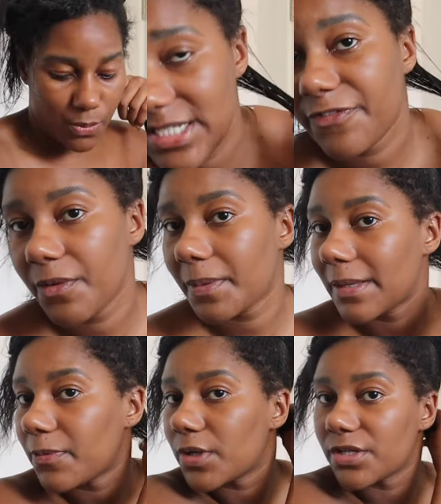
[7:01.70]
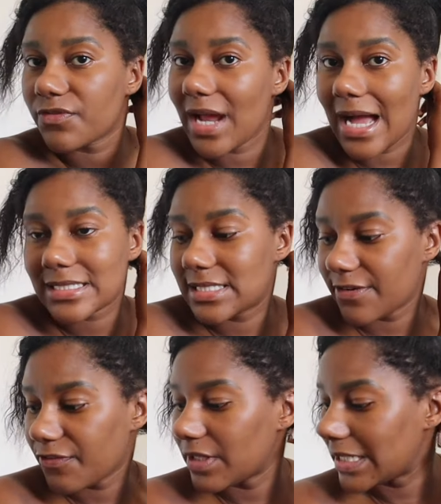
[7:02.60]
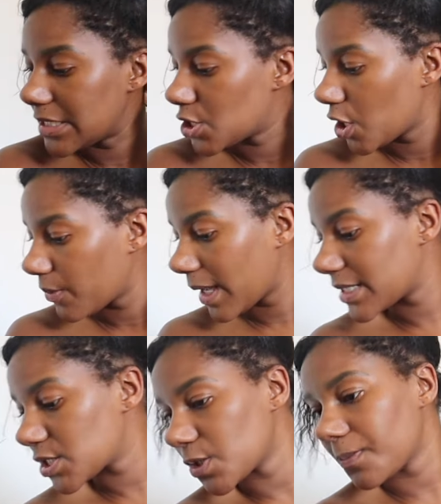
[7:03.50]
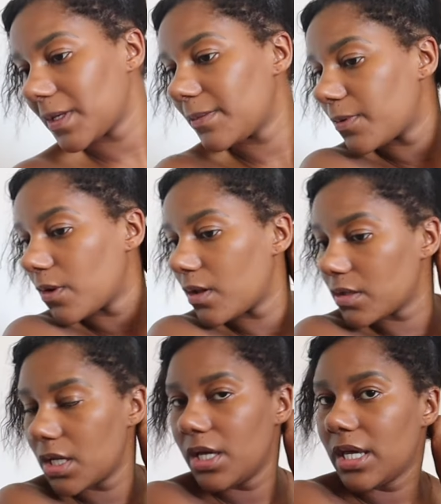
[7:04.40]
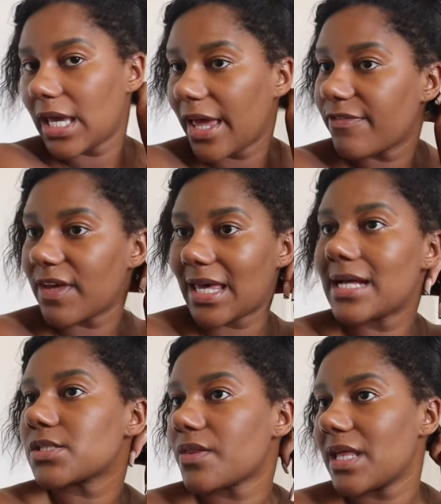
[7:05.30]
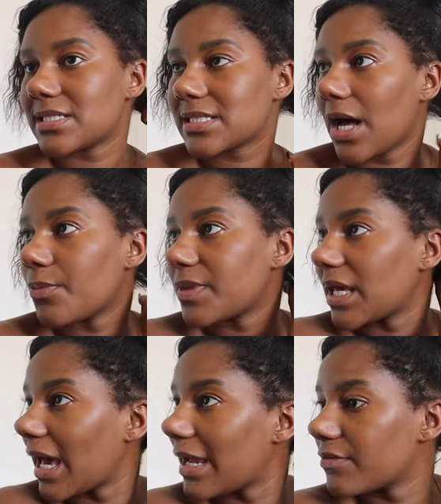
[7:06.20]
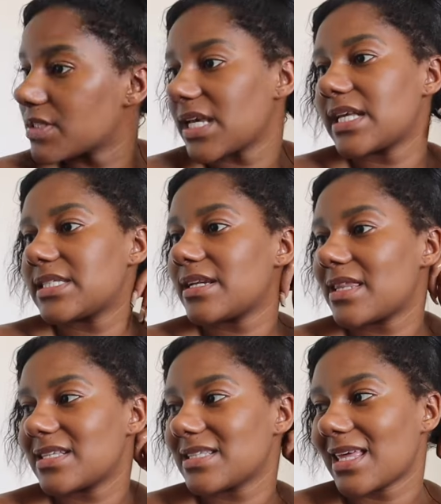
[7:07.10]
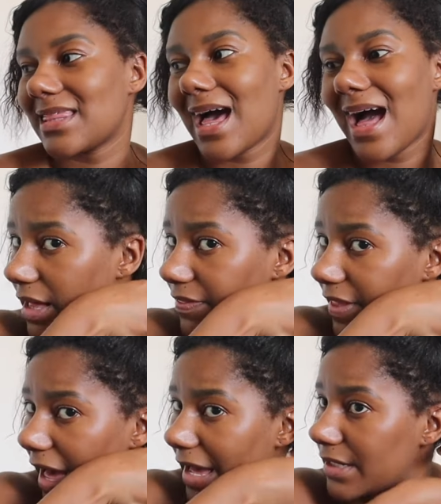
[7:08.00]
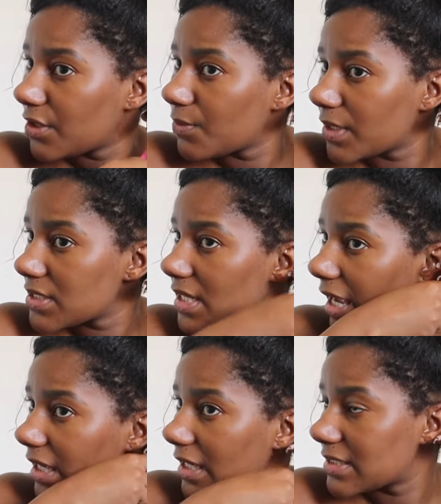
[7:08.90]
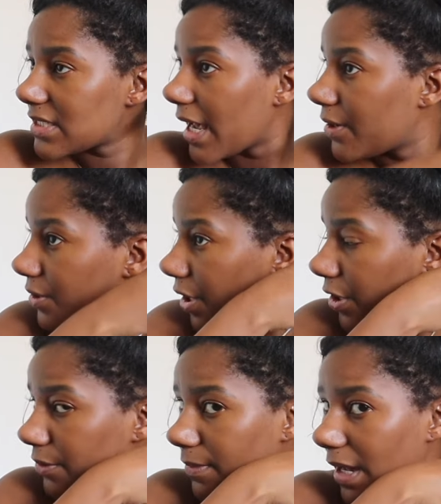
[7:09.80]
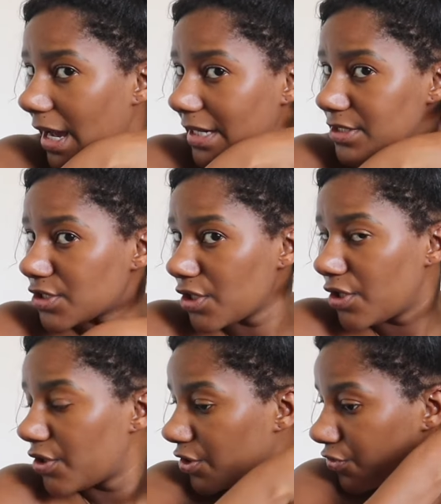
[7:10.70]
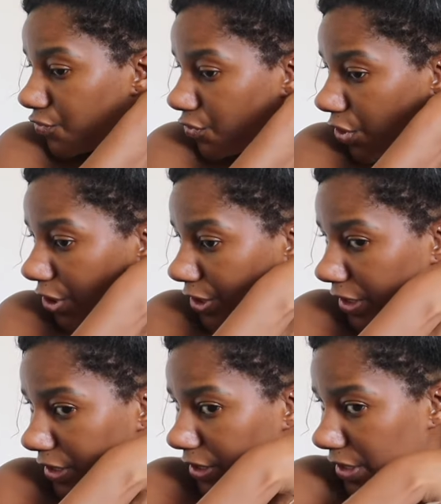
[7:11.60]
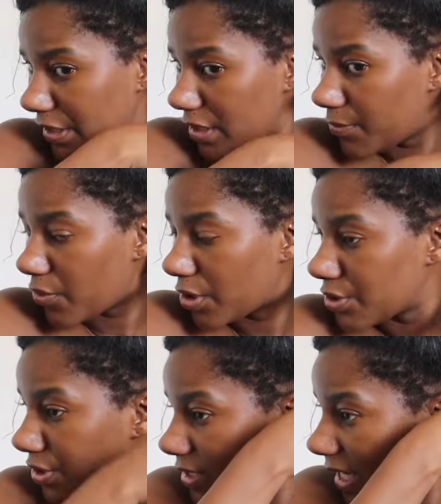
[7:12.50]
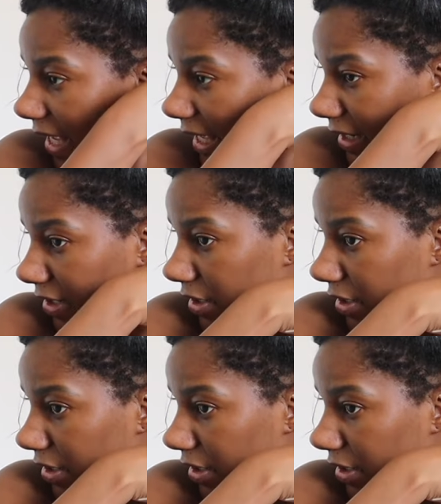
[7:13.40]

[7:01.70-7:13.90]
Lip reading: Different people can react differently to it. Some people, if it gets on their scalp, they get irritated, things like that. And then you want to take a tail comb and run the product in